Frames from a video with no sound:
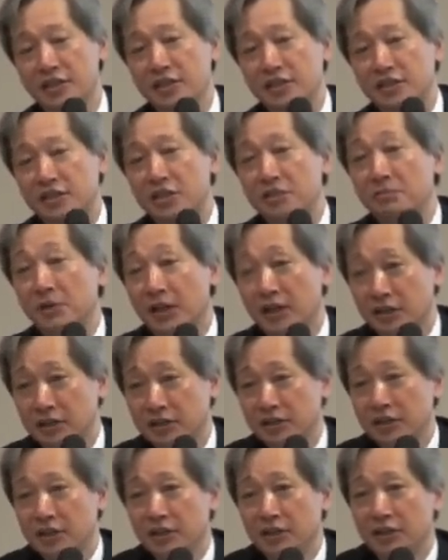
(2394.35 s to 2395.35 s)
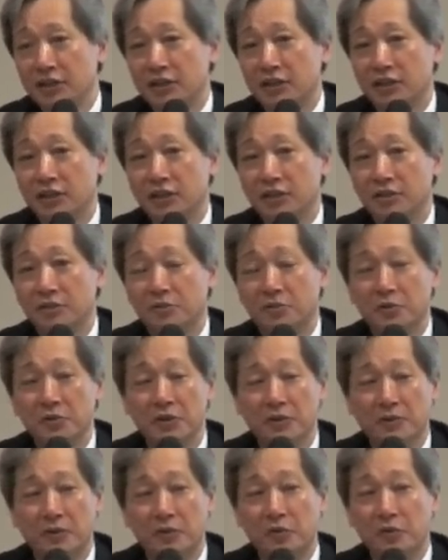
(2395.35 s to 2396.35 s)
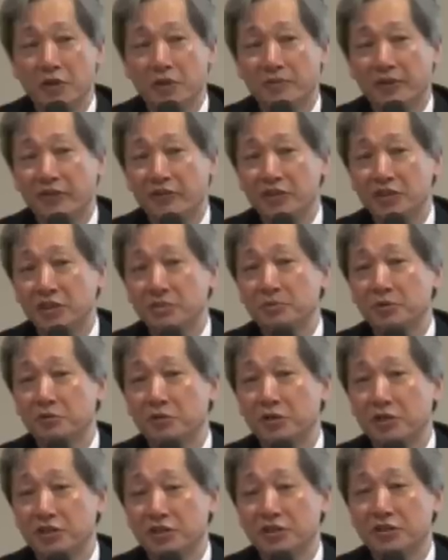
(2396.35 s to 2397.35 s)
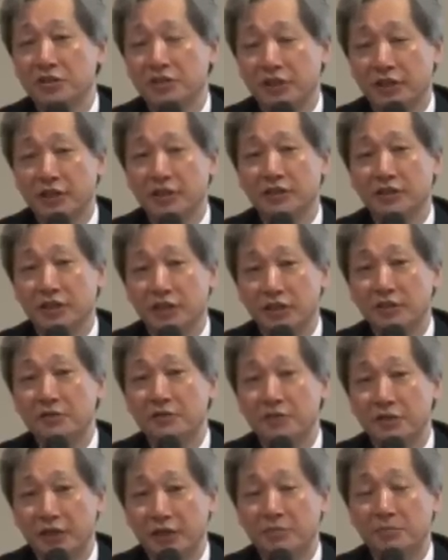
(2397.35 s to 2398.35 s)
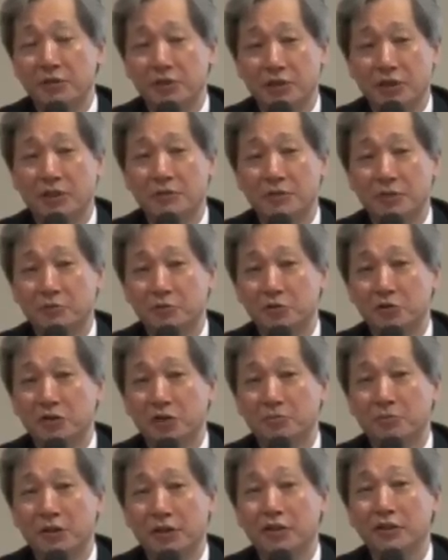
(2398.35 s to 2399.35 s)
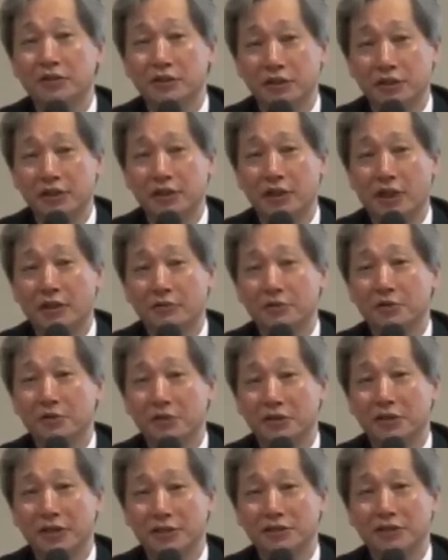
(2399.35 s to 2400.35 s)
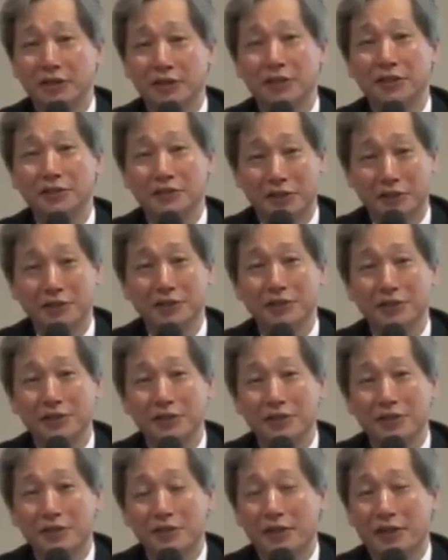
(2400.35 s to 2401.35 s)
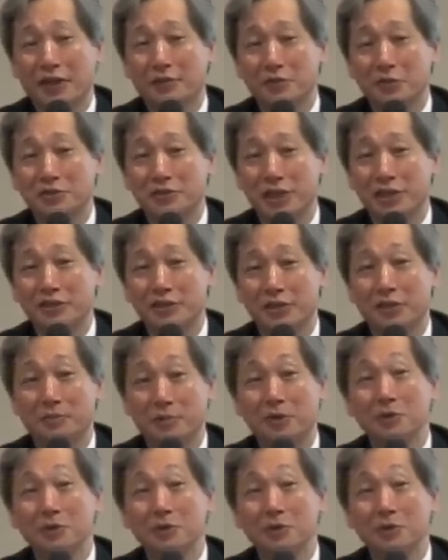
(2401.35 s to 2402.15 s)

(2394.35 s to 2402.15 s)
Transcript: this demand uh, for, the, for the very simple reason that if they become the ruling party after the next election, they have to change